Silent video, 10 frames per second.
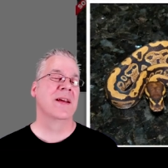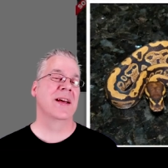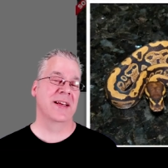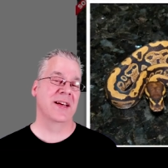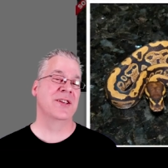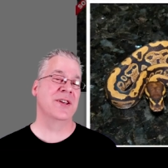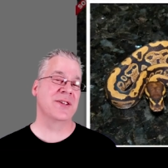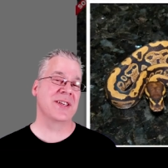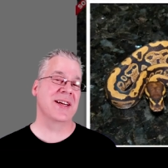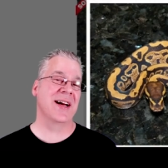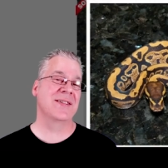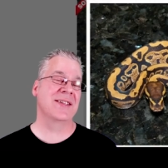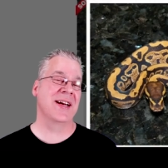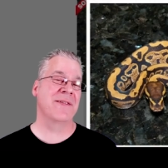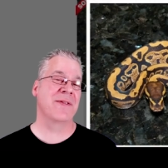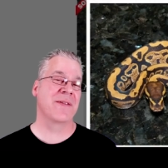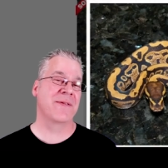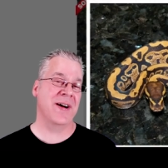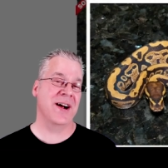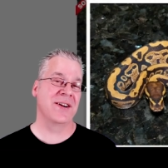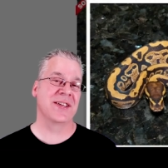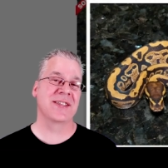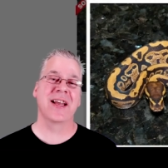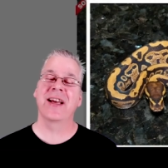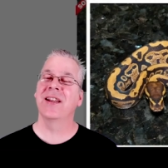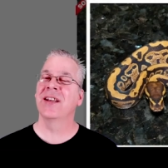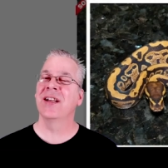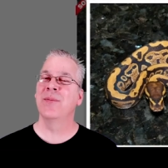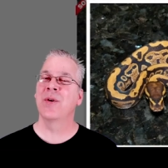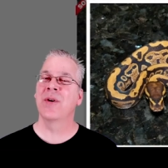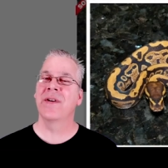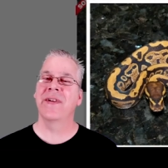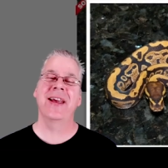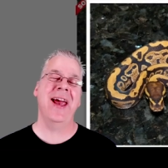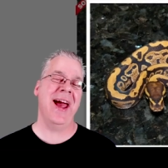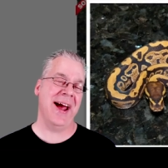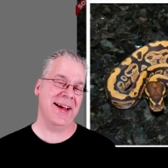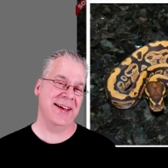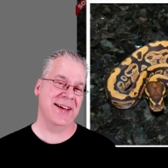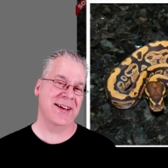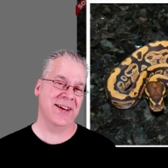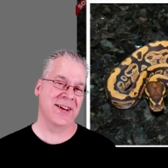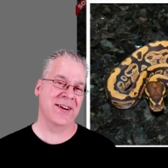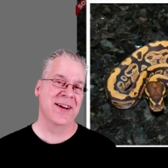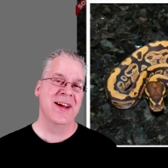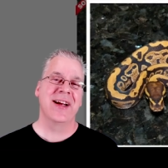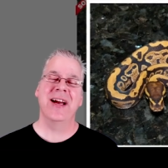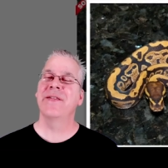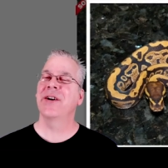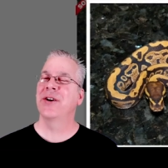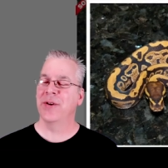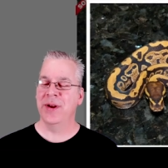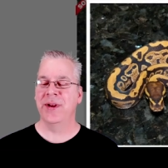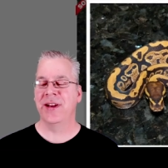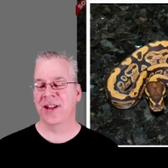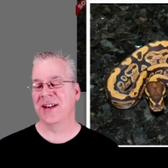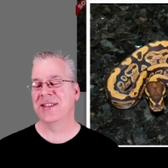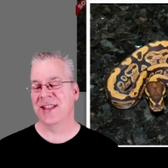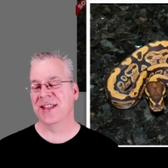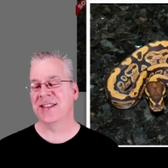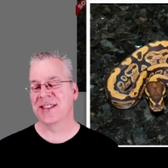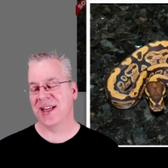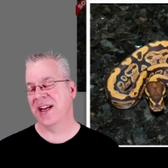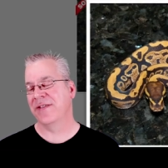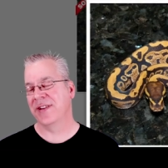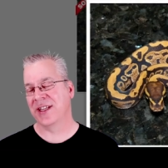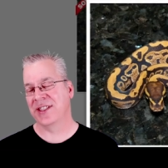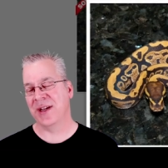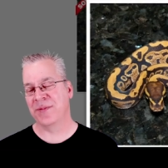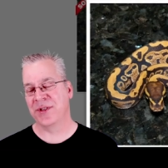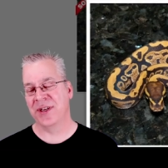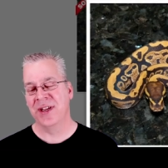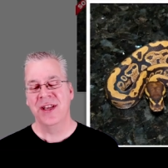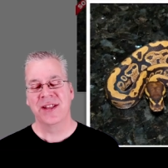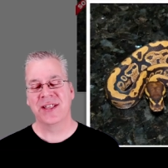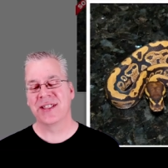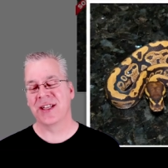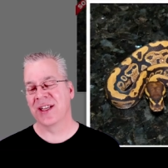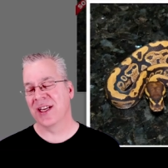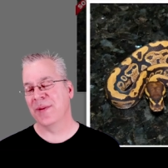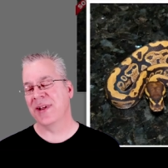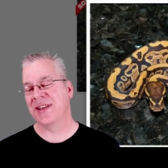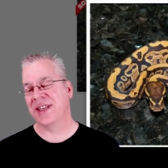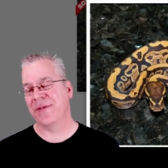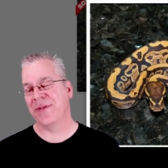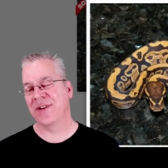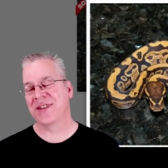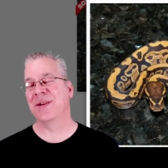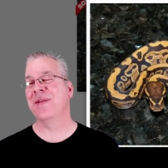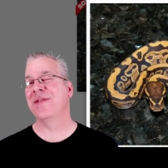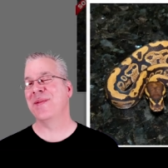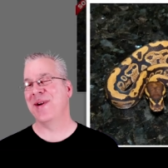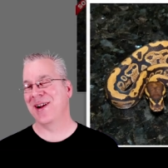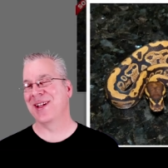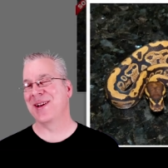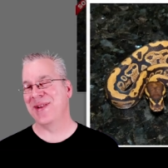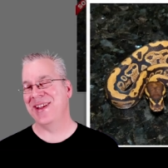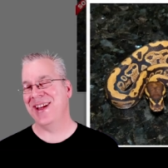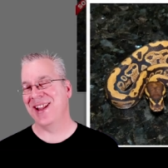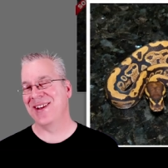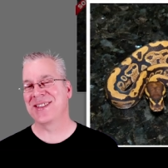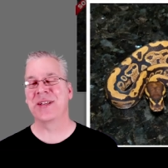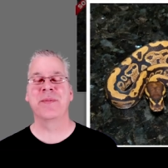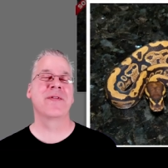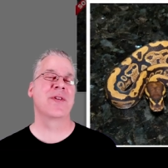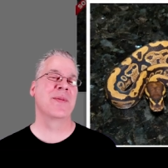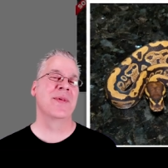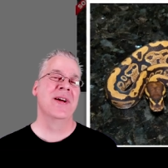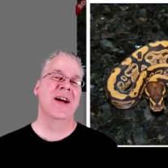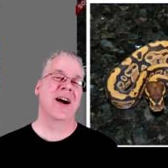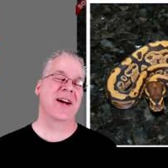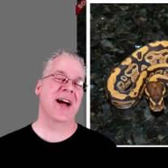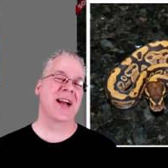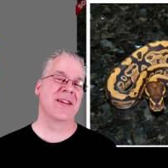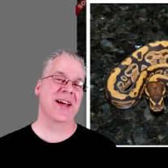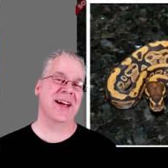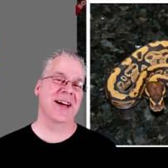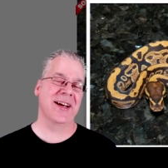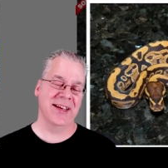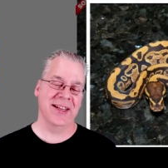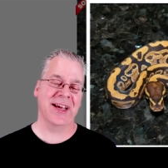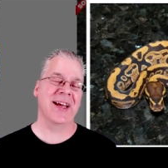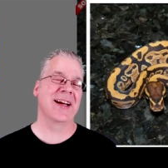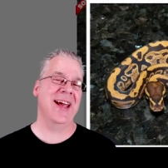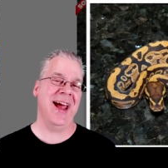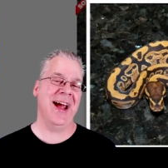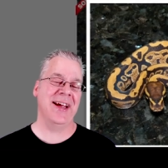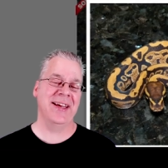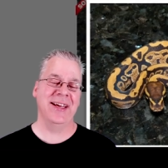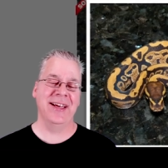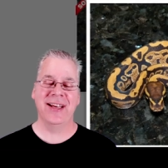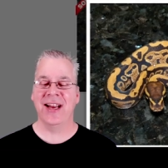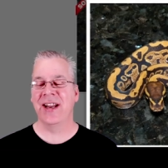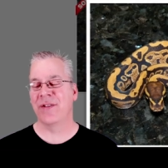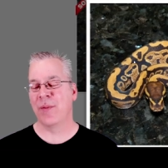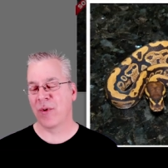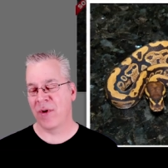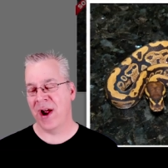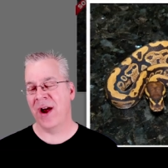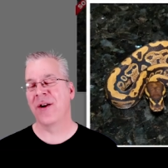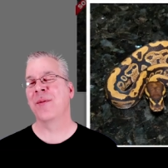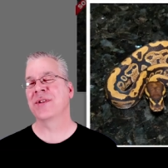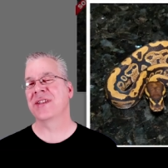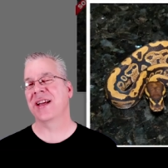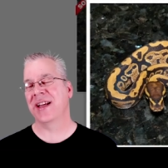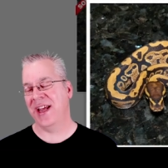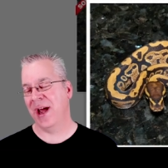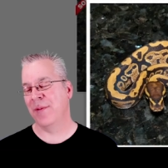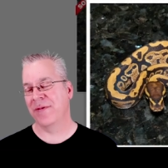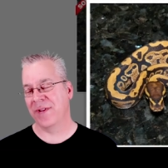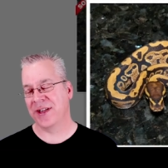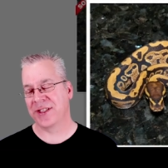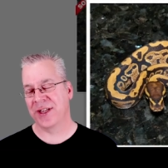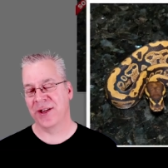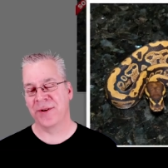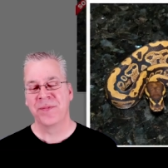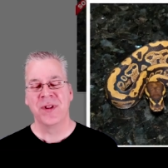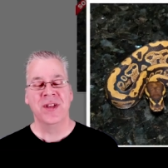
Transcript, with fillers: Uh, usually I'd say for the fires it's like a little more of a khaki color, kind of a creamy color. I'd say this is kind of an exception. This is a little bit different. Some of them are a little bit yellow. Some of them are kind of like a, like a khaki, kind of a brown, almost like a camouflage color.